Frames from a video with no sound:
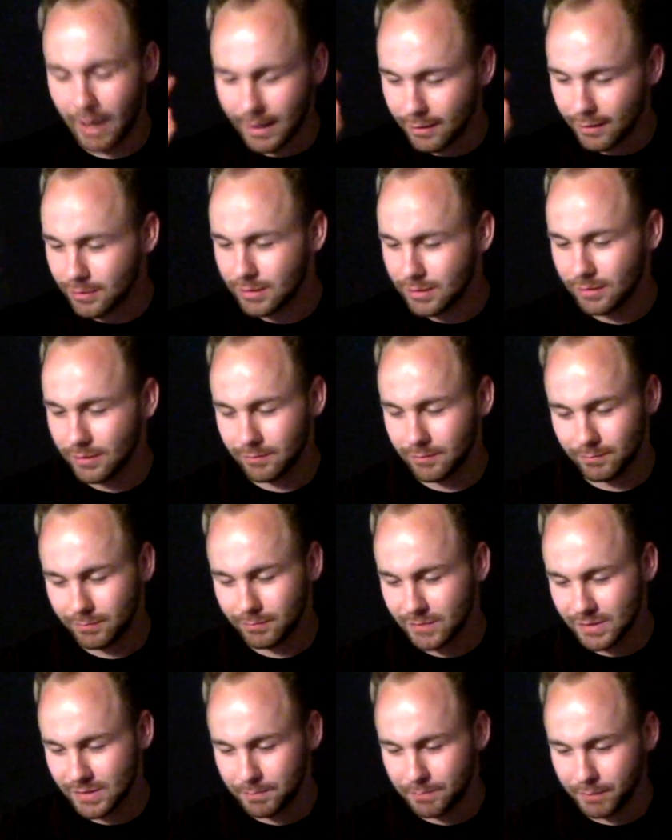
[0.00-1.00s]
I got to
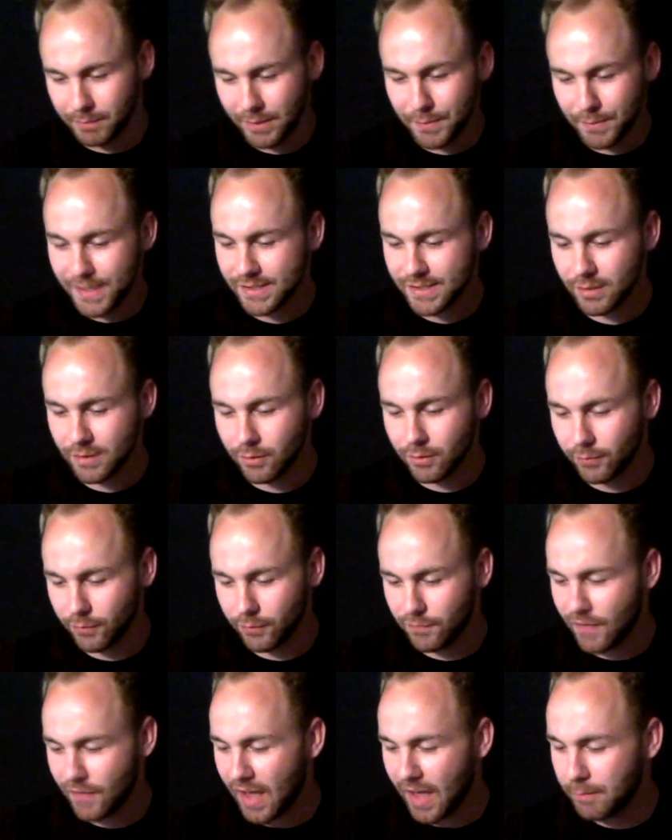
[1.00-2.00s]
just be myself for
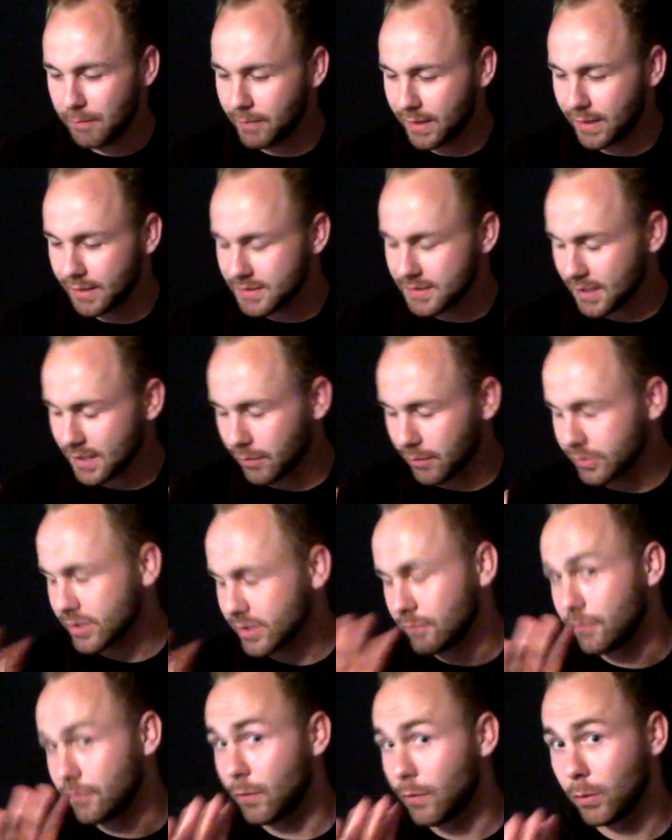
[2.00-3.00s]
5 minutes. I
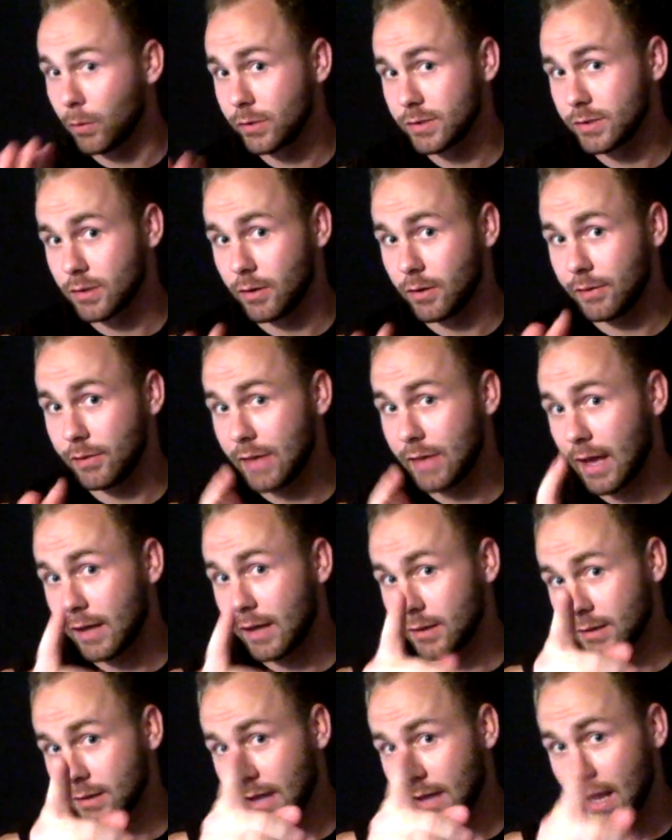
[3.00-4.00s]
wasn't focused on
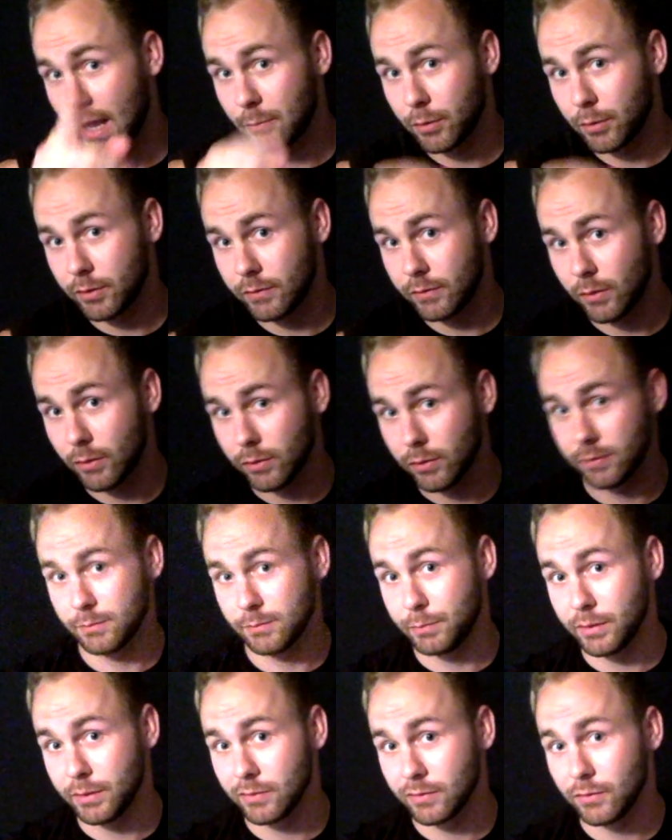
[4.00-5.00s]
that camera of all those
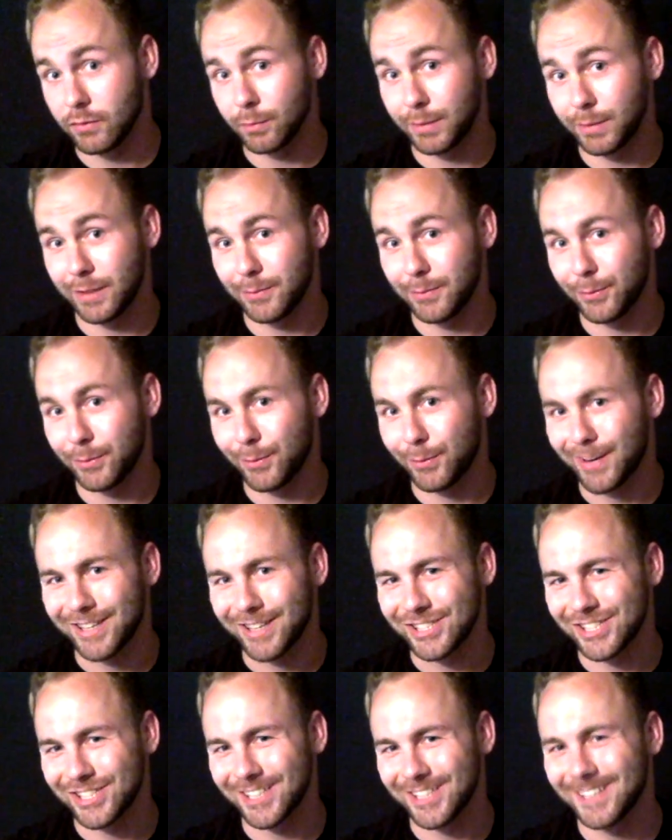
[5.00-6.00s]
beautiful people
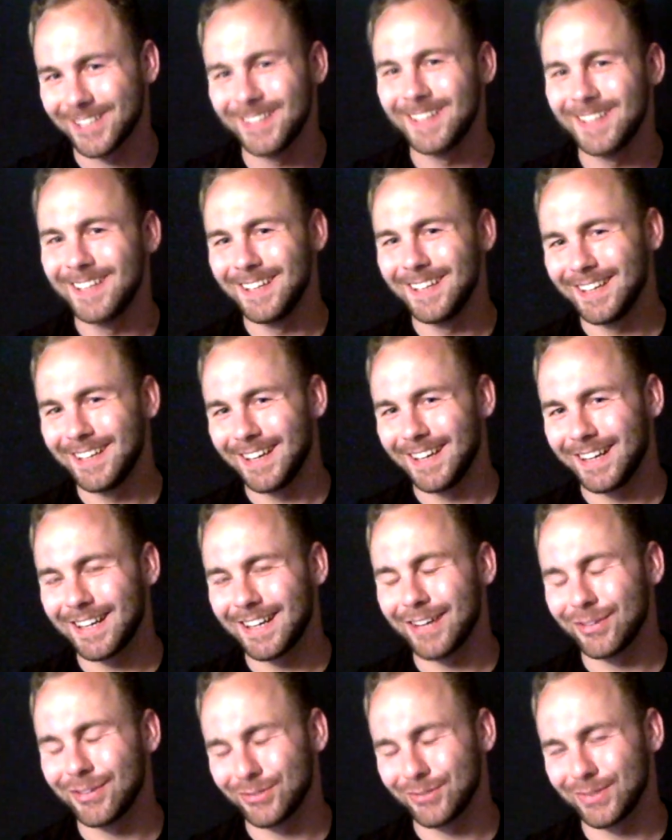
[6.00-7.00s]
watching. And
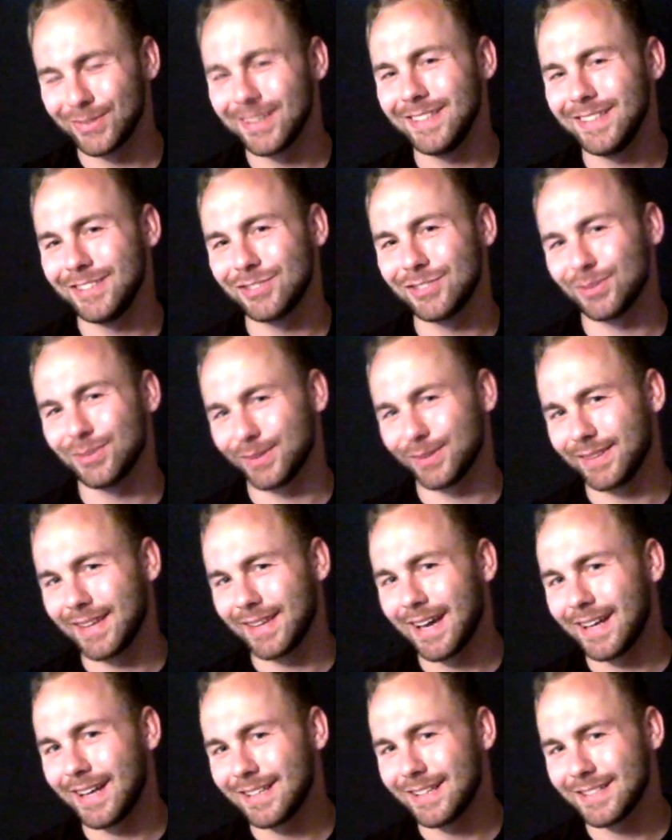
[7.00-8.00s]
I really enjoyed
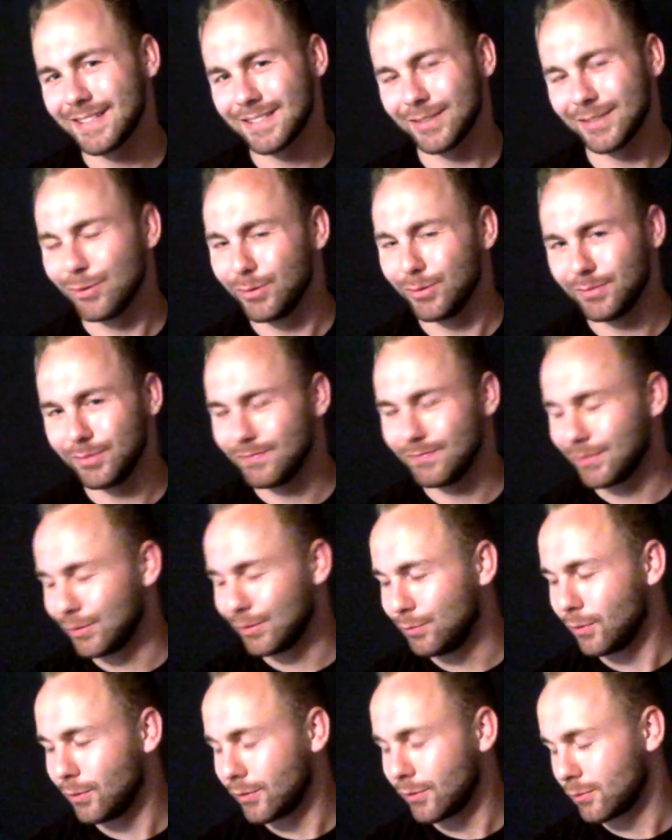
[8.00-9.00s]
that. So
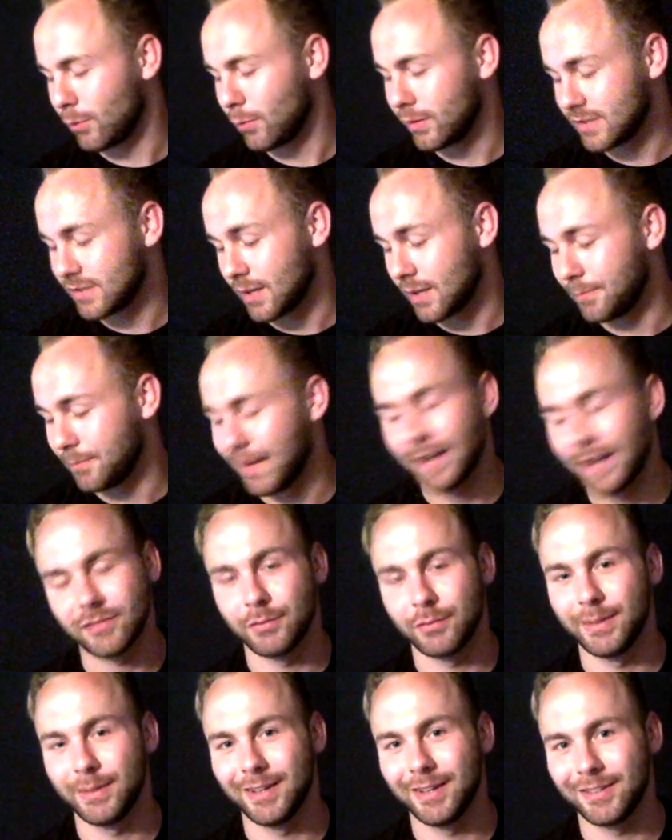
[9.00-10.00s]
who knows what's up next
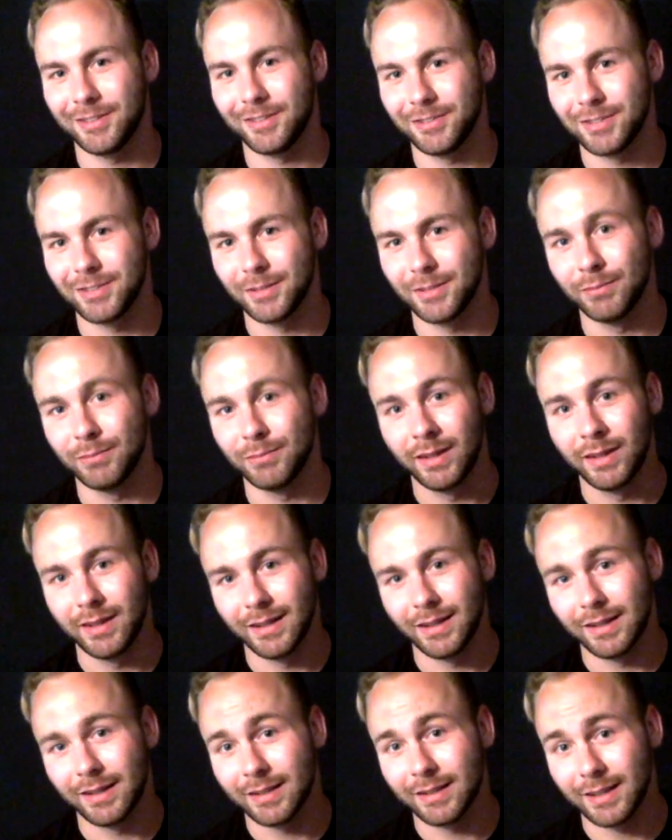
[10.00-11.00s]
for me on YouTube.
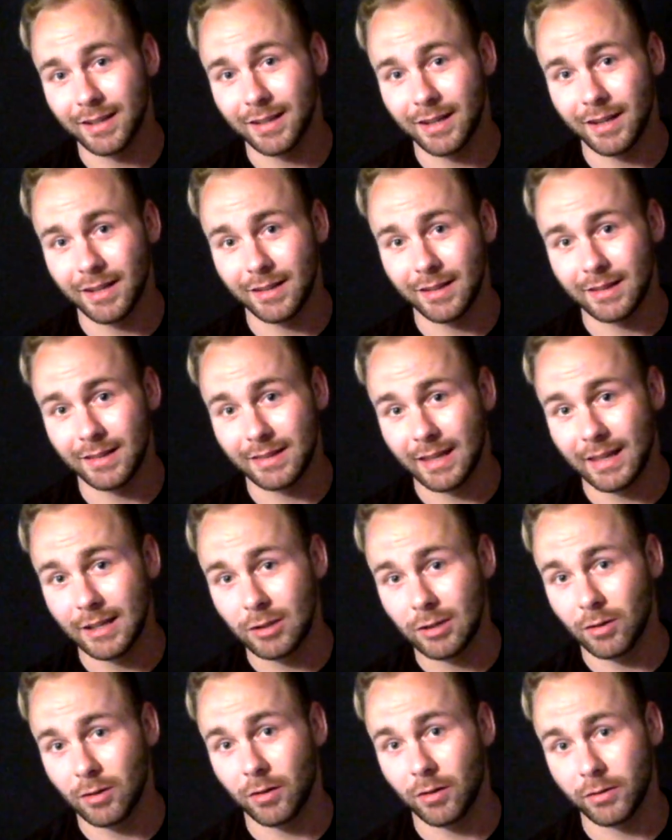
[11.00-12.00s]
Again,
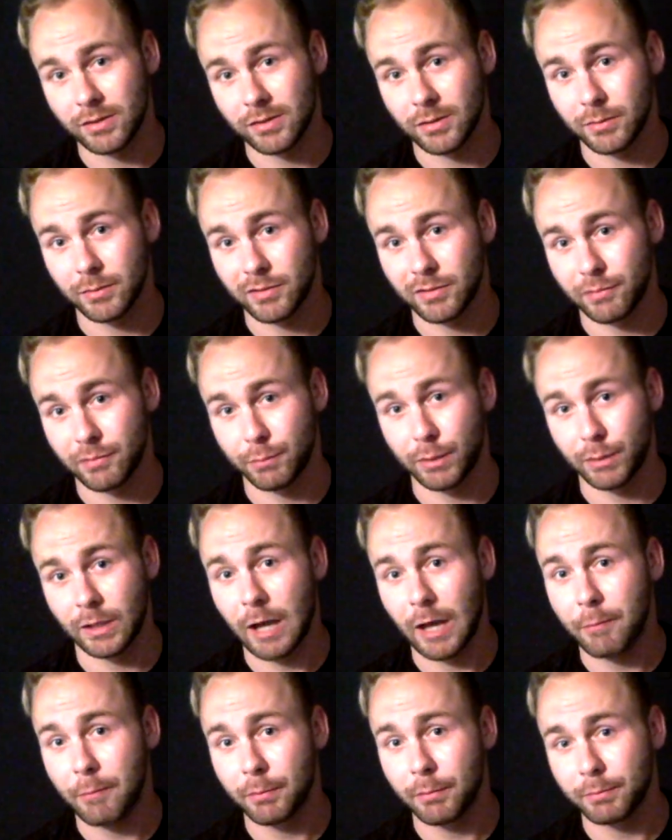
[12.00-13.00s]
thank you all so much for
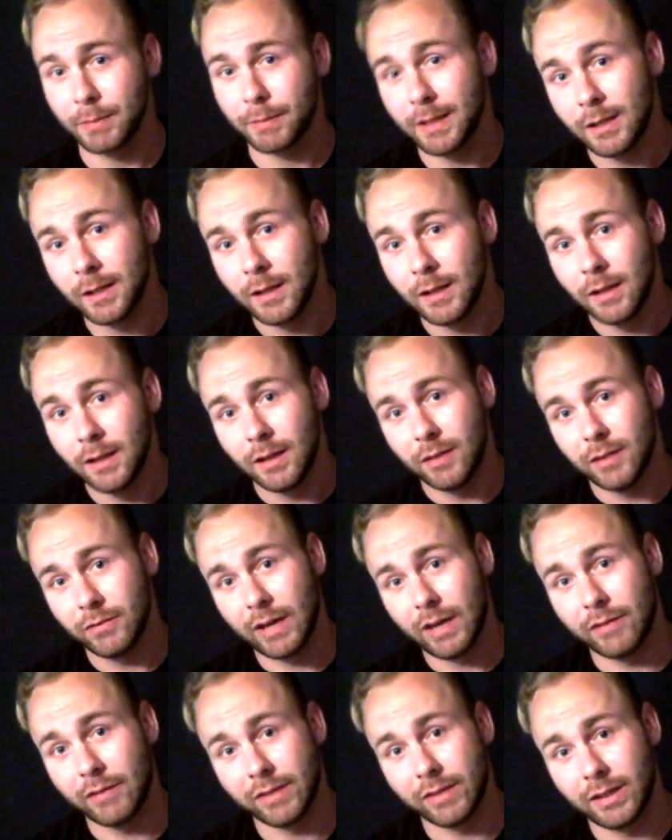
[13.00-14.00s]
putting up with me. If
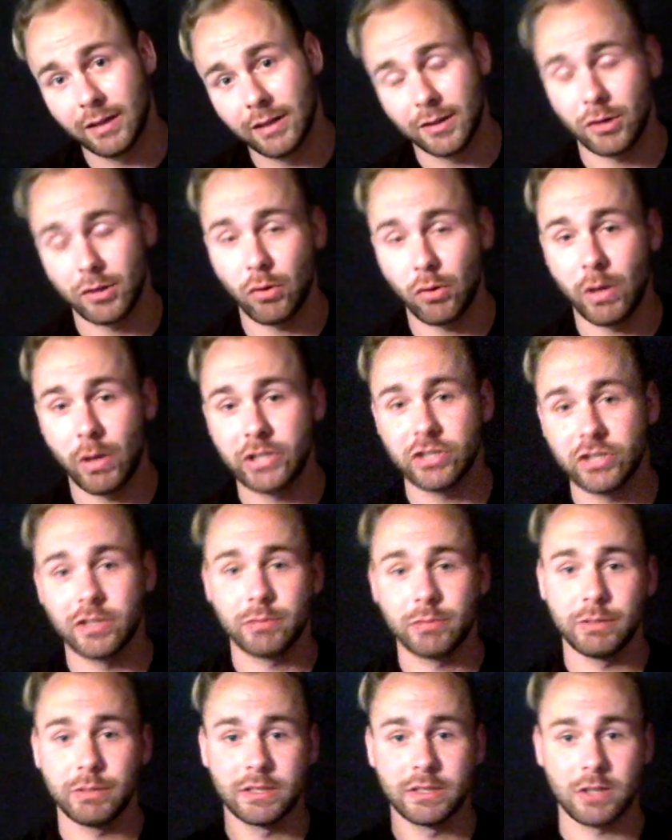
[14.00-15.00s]
you have any other
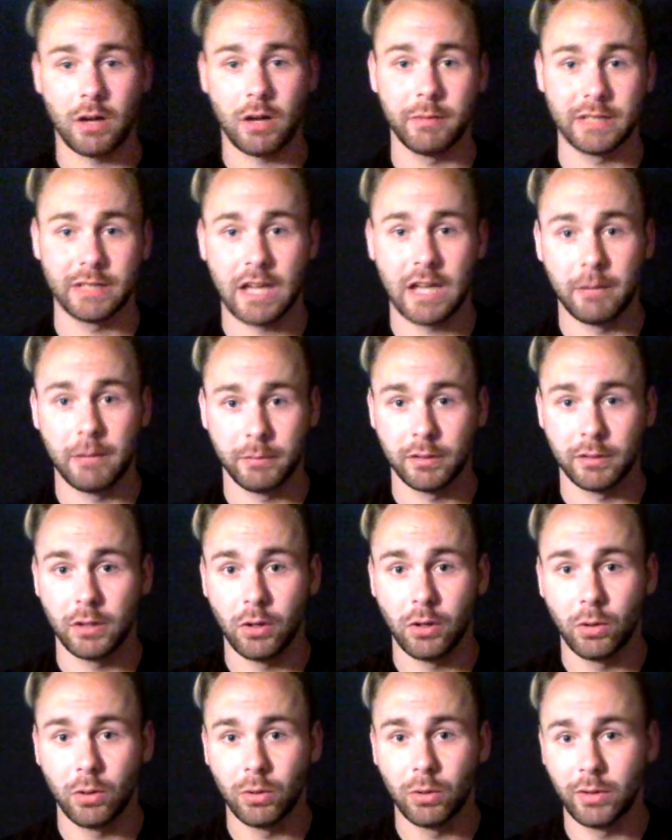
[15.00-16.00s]
questions, please comment down
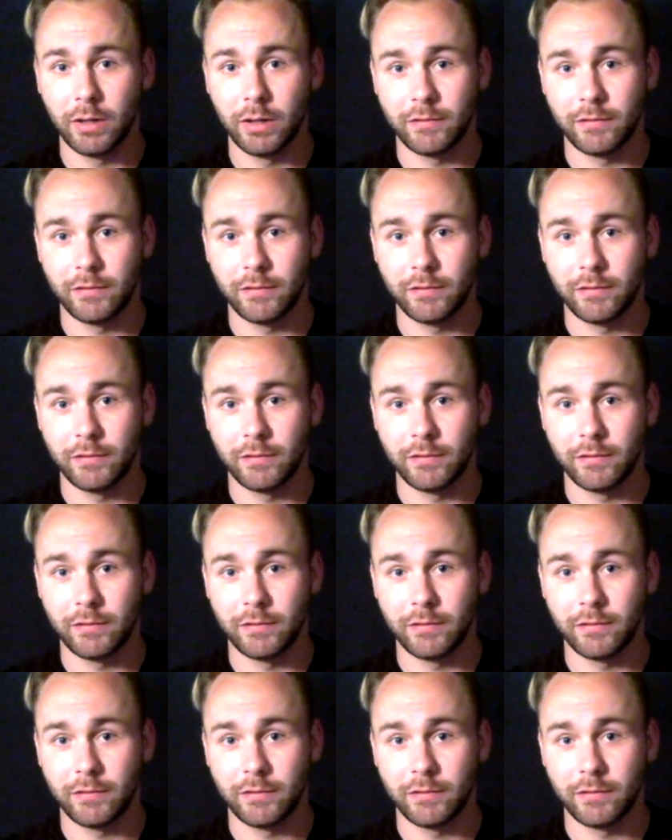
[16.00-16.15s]
below.